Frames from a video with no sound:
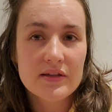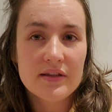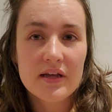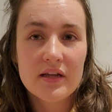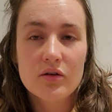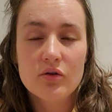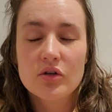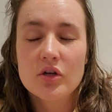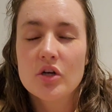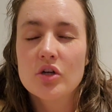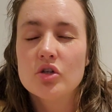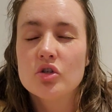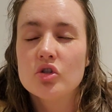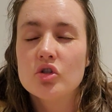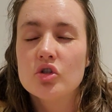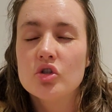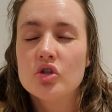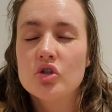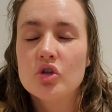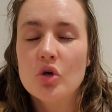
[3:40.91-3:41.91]
They look
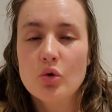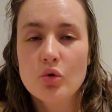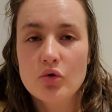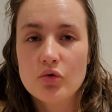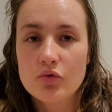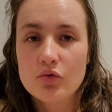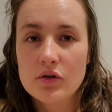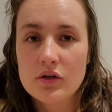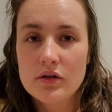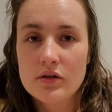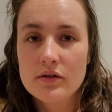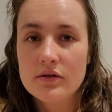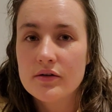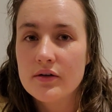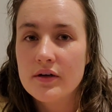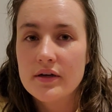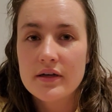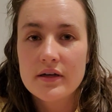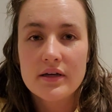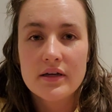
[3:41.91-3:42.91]
so
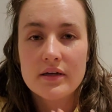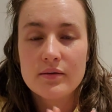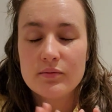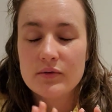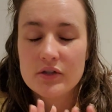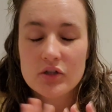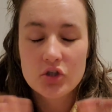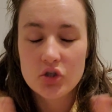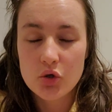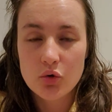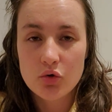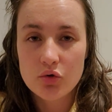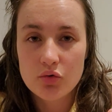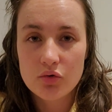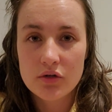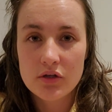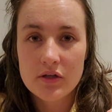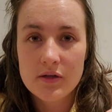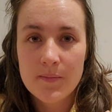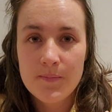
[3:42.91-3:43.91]

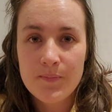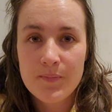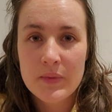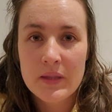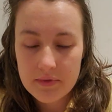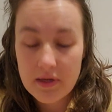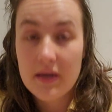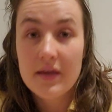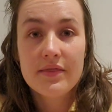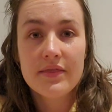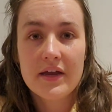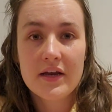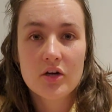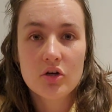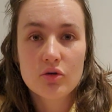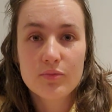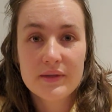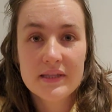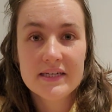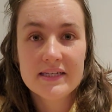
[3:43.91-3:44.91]
cool, and they're
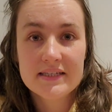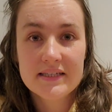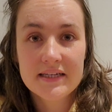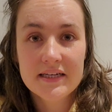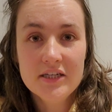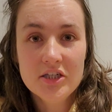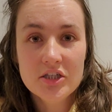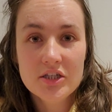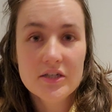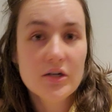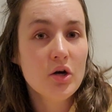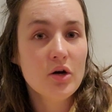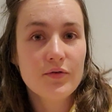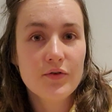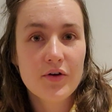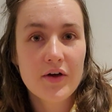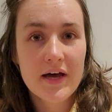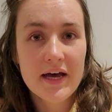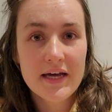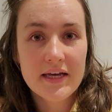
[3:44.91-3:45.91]
gonna be the destination of
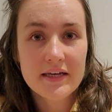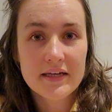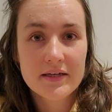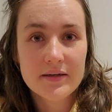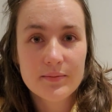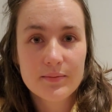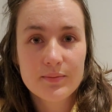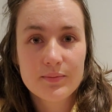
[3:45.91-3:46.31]
our hike.